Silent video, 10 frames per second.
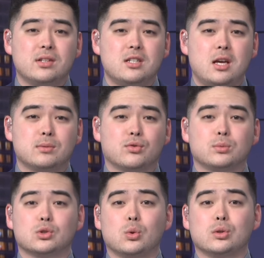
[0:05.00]
teams
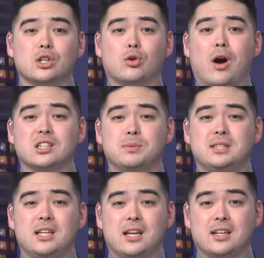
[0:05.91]
from schools across
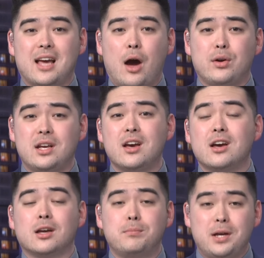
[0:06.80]
Muskegon County
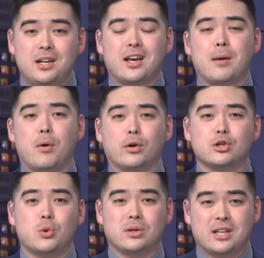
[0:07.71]
competing at
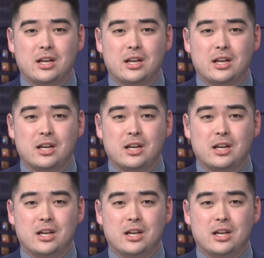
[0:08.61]
Mona Shores High